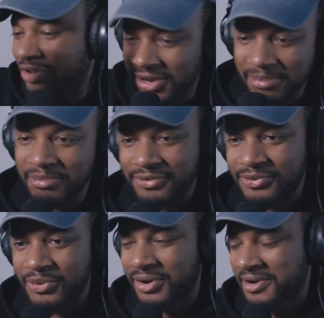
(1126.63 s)
clip
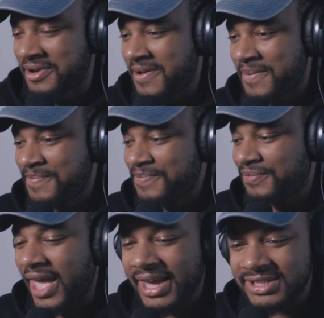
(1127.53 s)
before.
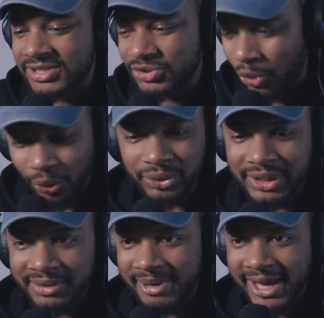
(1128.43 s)
That is
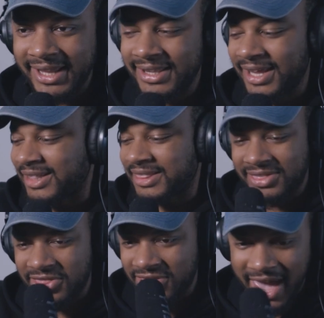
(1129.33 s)
golden, man. Like,
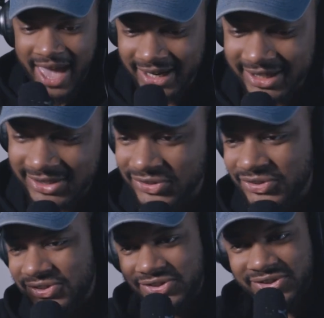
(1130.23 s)
that is
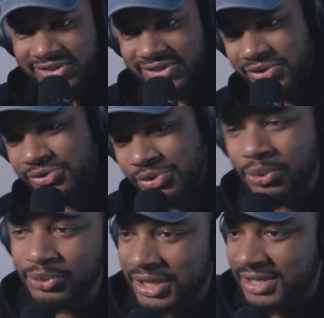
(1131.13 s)
just
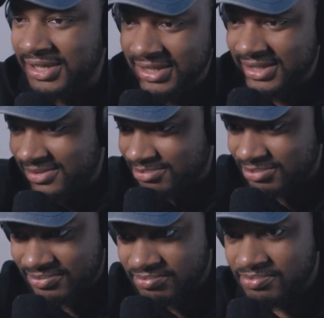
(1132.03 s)
golden
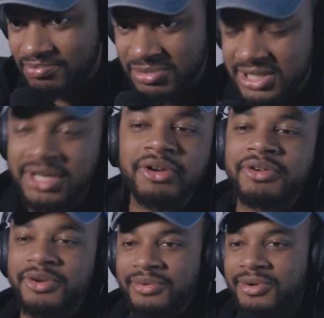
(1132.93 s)

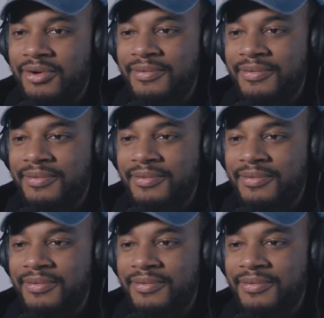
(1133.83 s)
material.